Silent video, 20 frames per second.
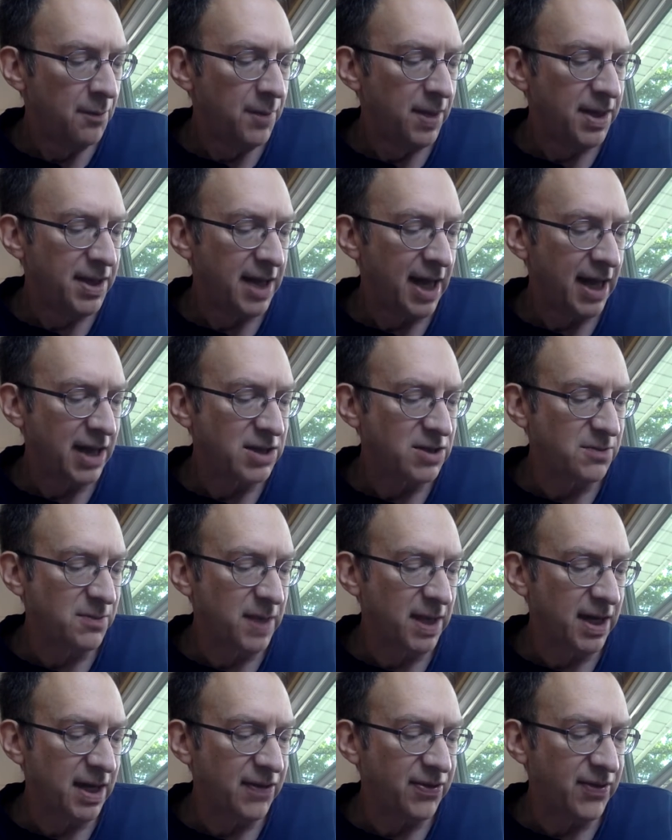But next
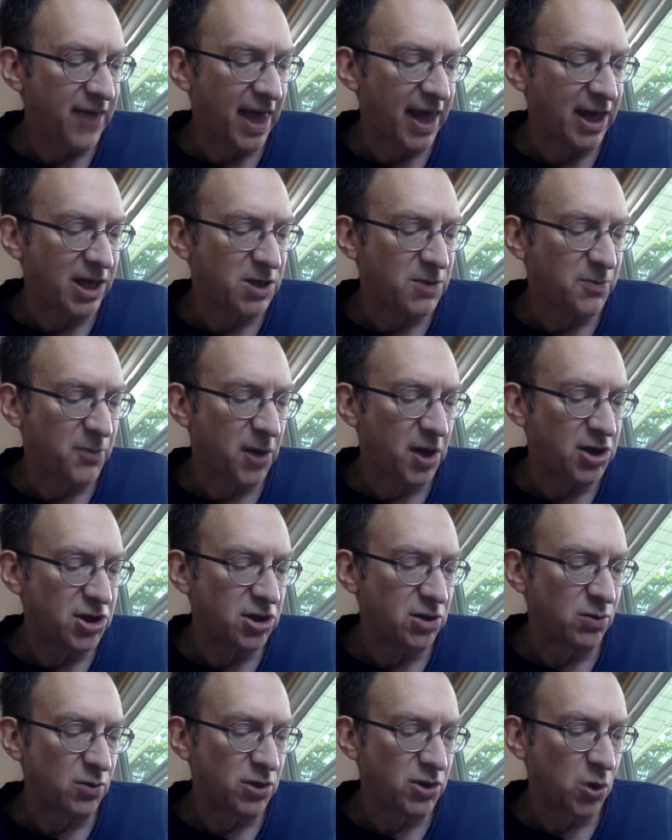minute, that
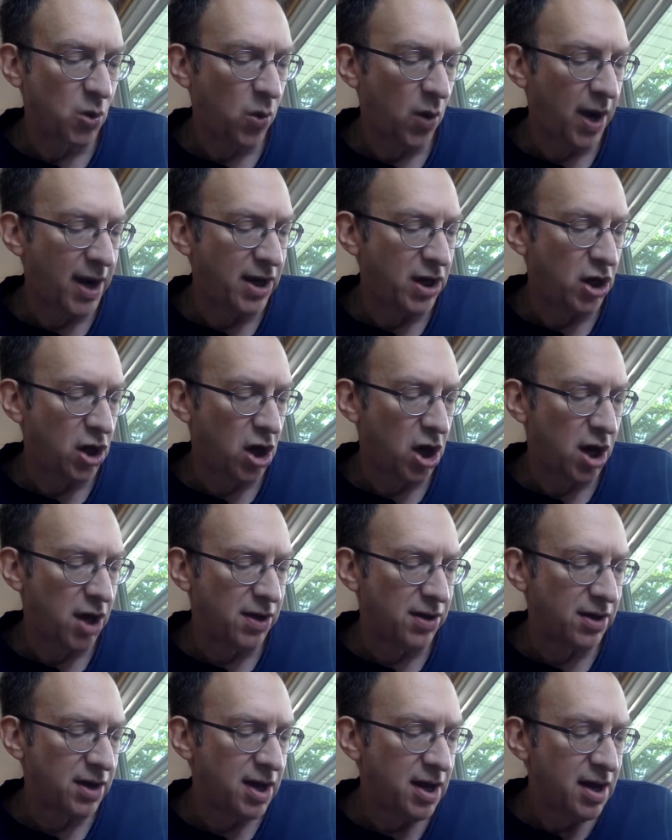expression was quite gone.
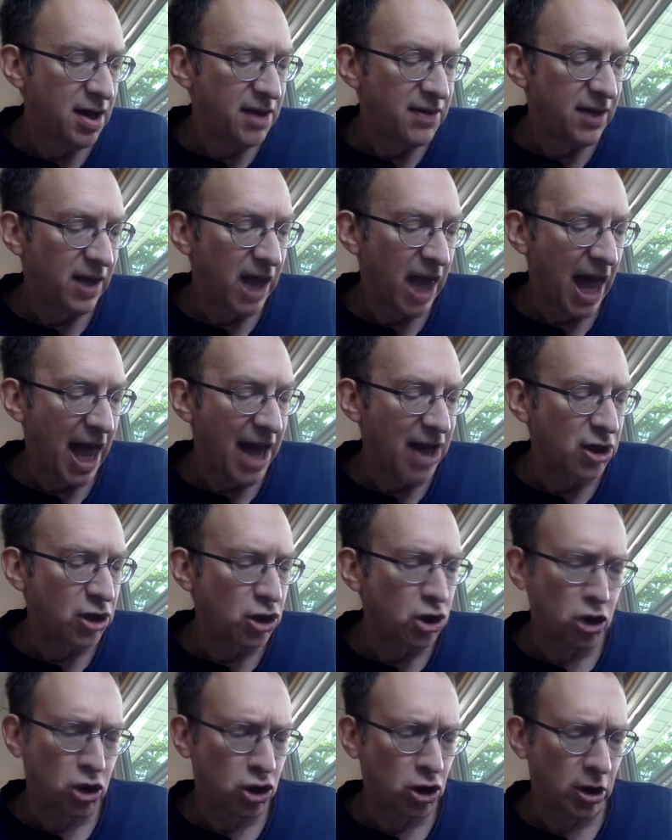The lion
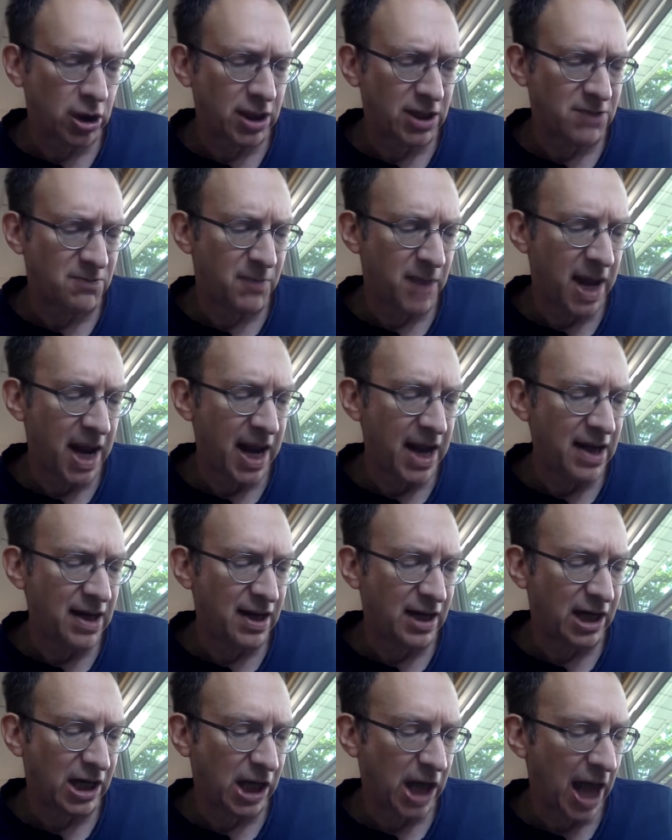shook his mane
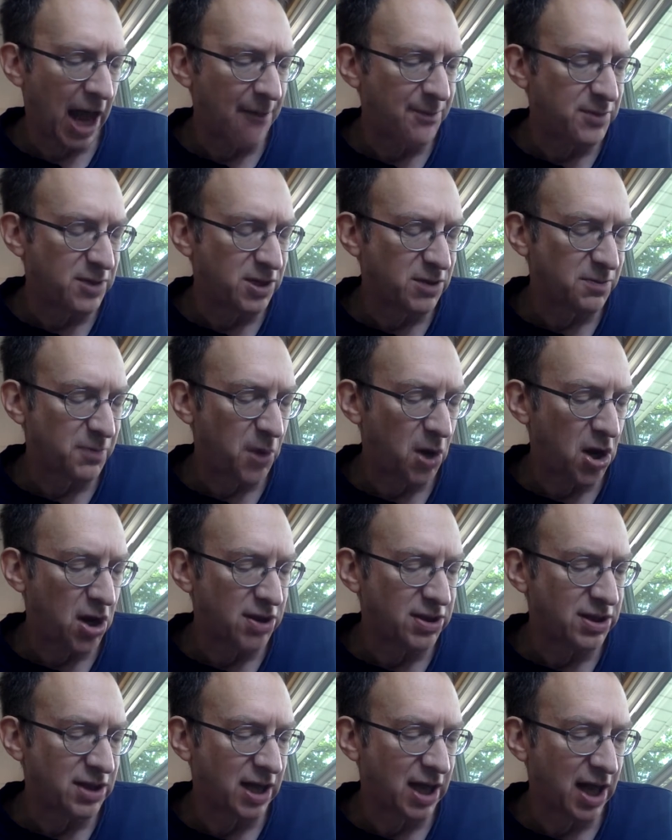and clapped his
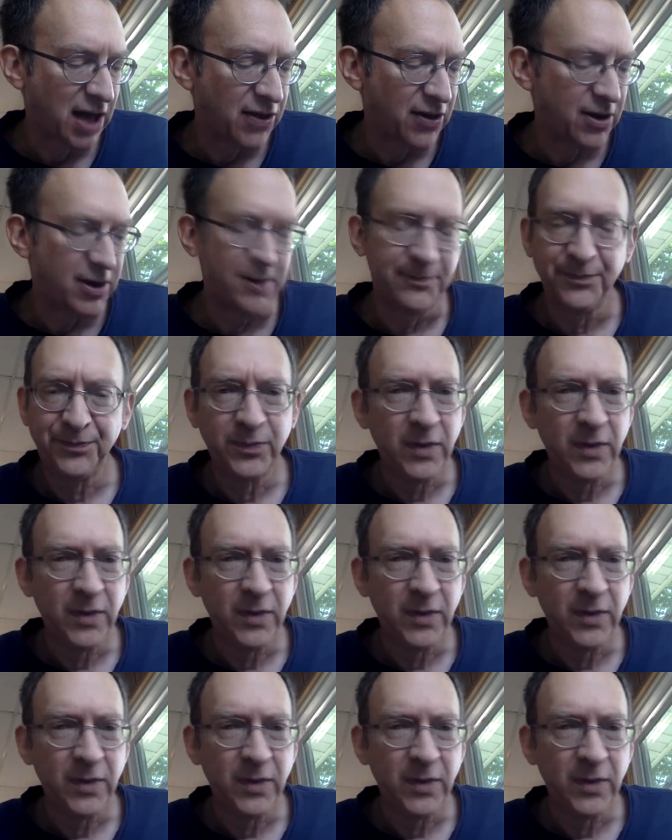paws together.